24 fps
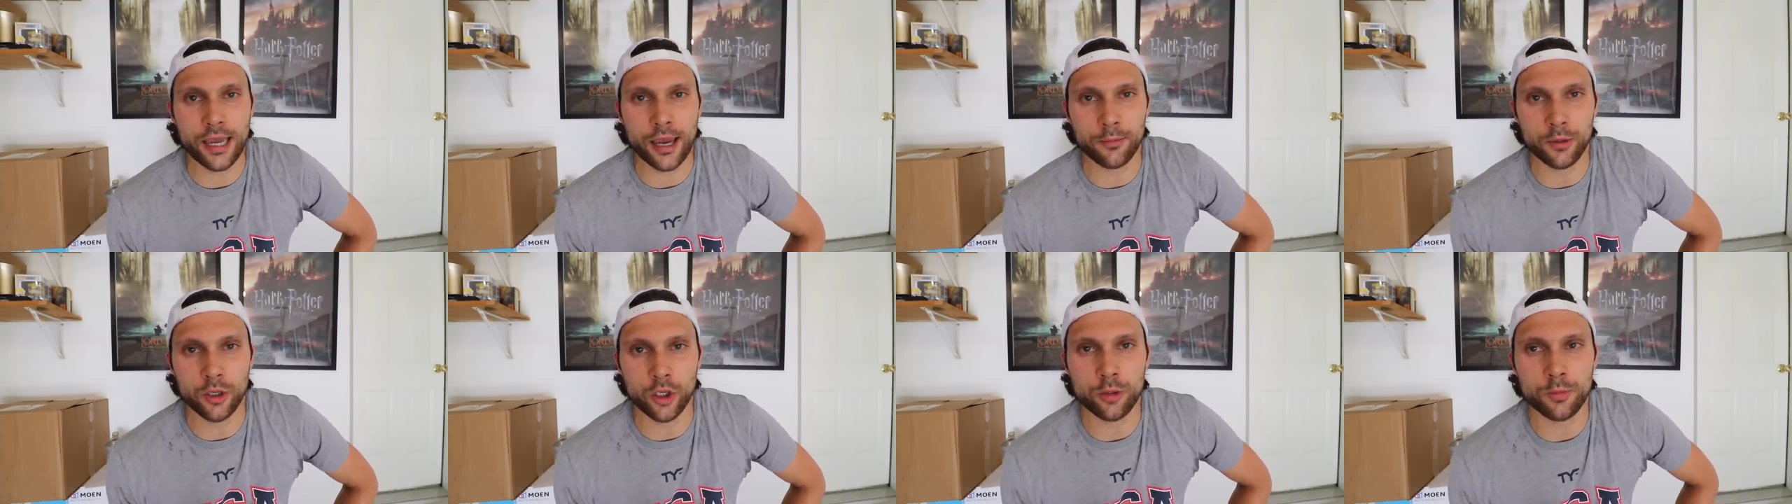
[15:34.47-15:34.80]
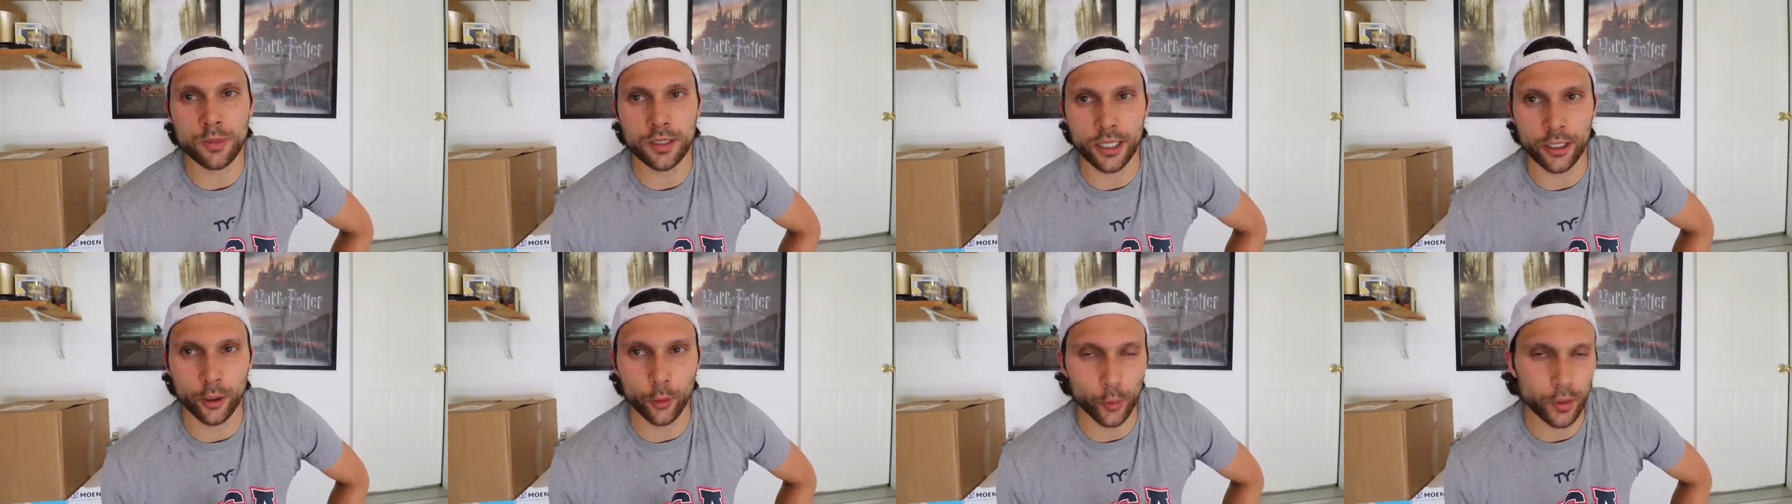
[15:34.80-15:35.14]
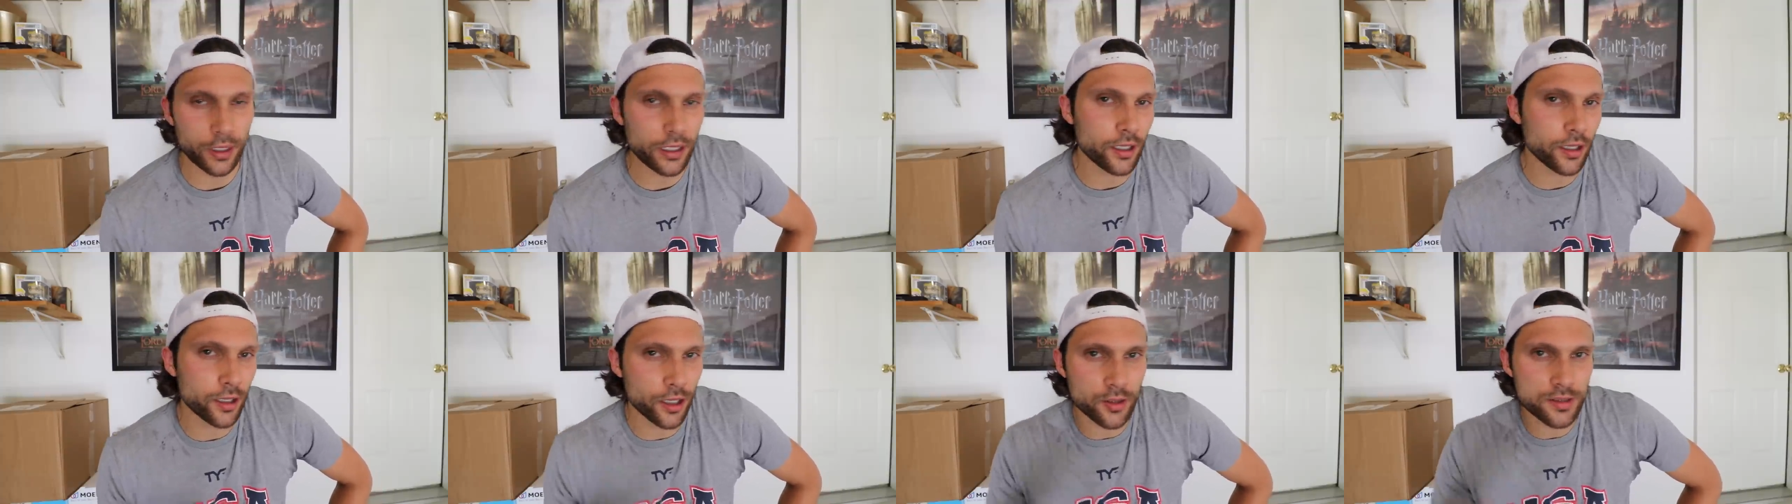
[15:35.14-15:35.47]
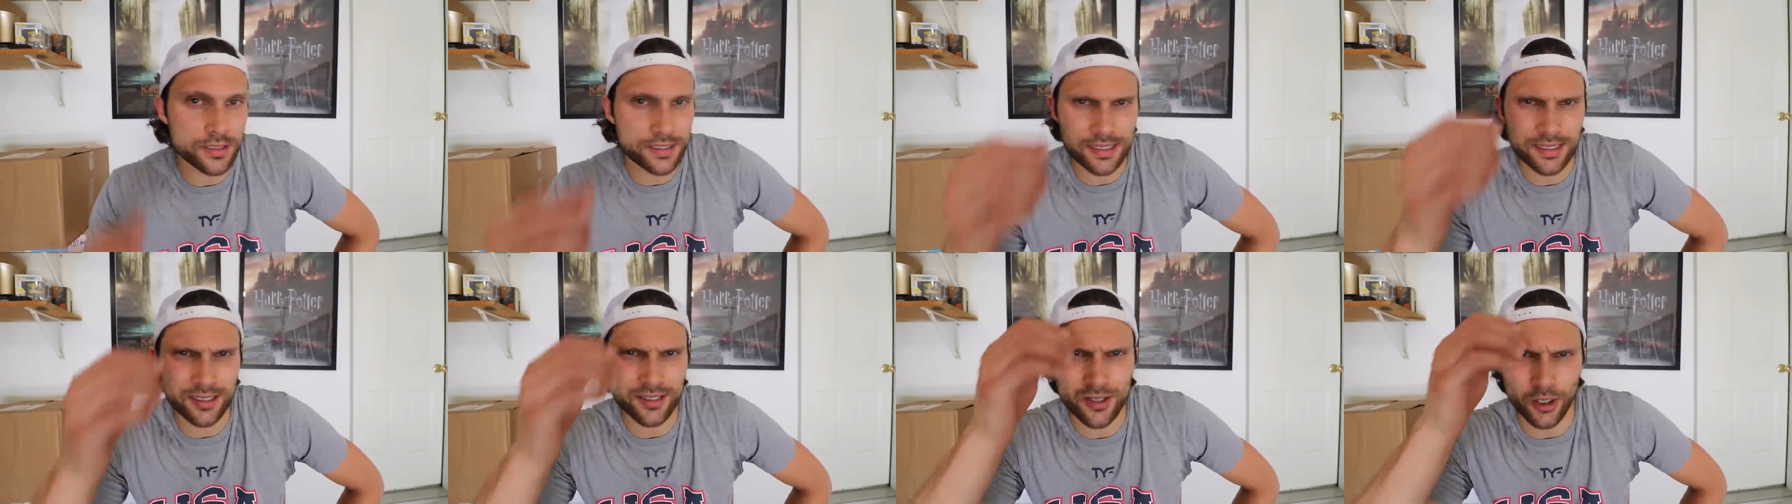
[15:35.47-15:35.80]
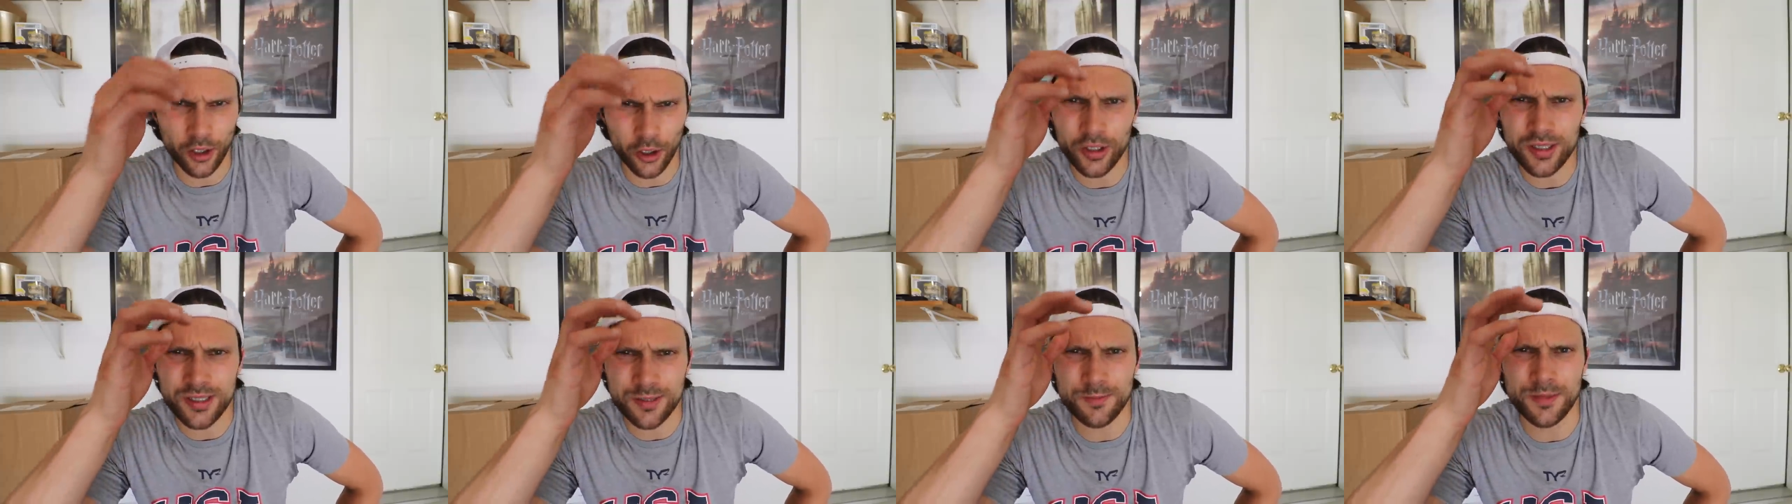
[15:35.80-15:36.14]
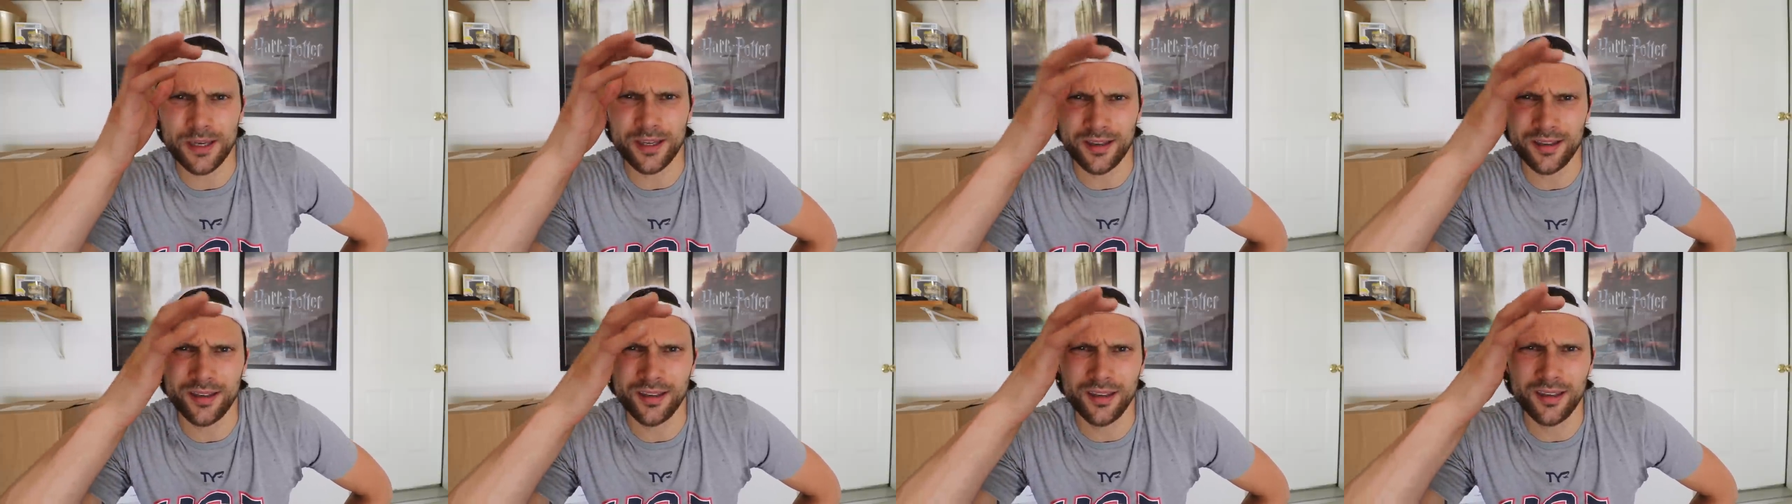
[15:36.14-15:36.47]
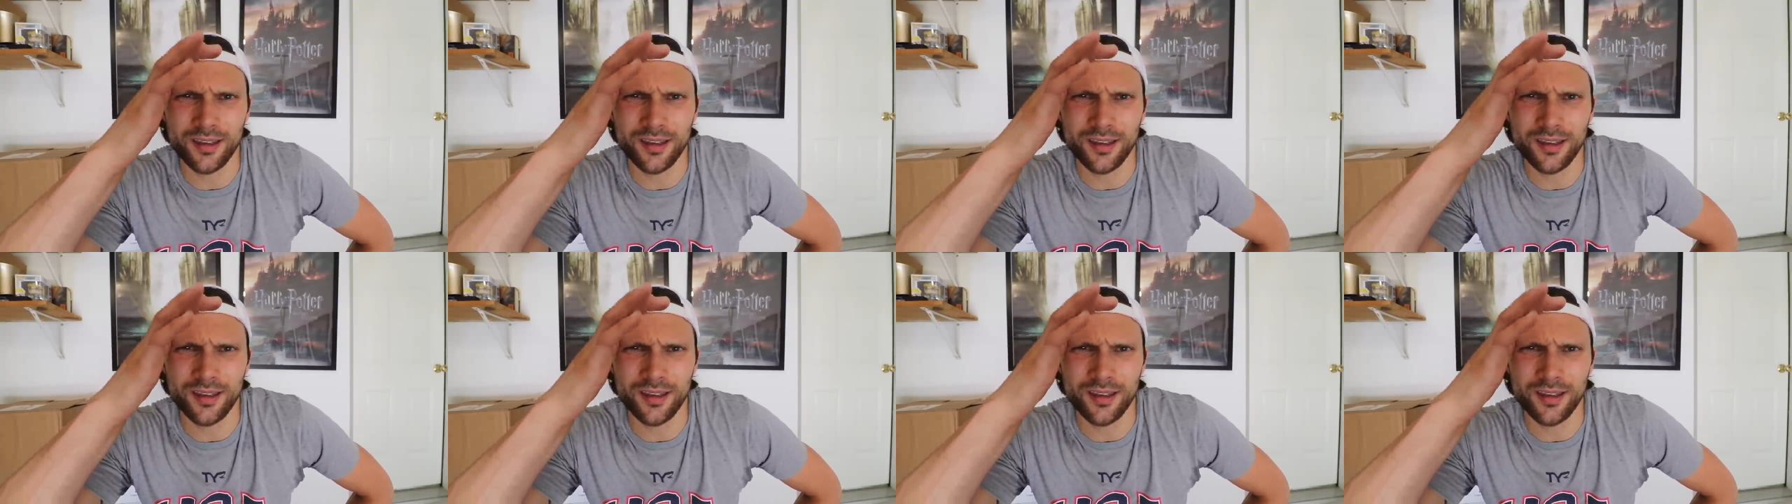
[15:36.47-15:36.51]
I'm human, like reading those things hurts me.